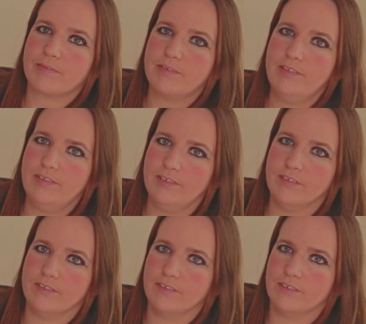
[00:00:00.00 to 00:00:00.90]

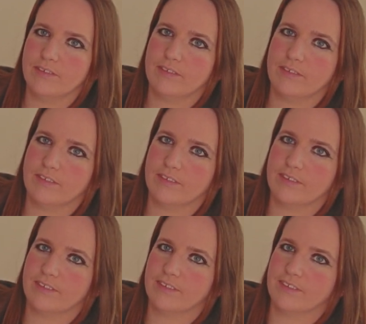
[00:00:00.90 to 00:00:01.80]

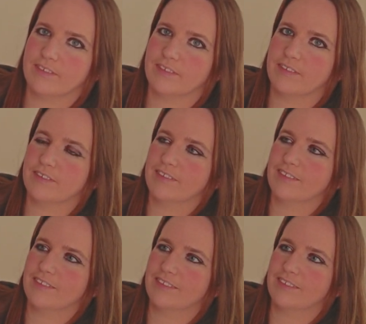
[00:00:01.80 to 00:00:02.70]
[no speech]